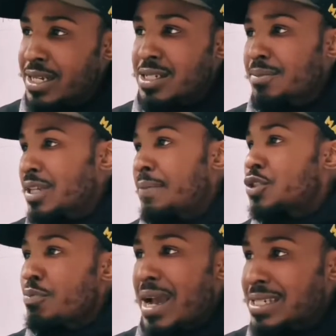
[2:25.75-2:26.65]
Sometimes you
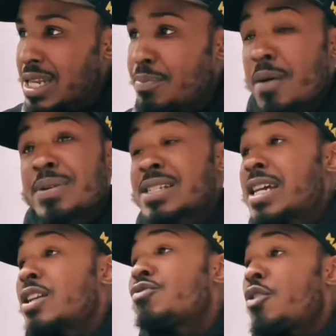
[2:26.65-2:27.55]
might slip up and say
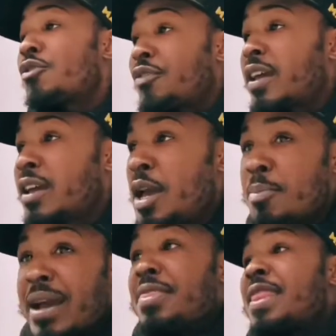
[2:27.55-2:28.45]
the wrong thing. But
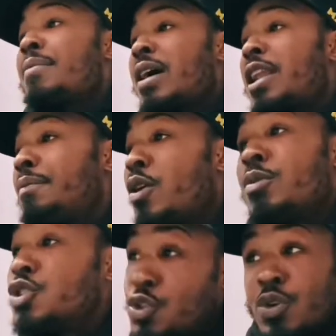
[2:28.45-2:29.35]
in them kind of moments,
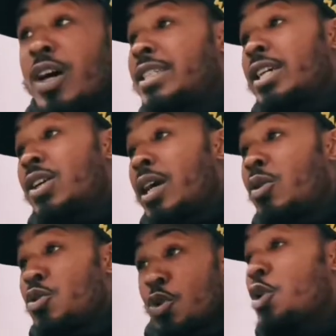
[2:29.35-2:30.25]
you got to take your L.
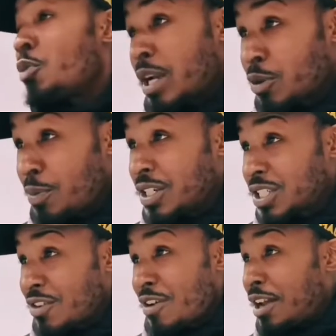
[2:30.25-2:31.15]
You're the one that was punching
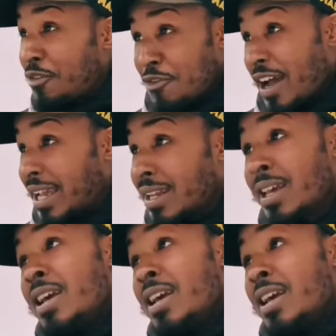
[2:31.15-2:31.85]
around and fighting.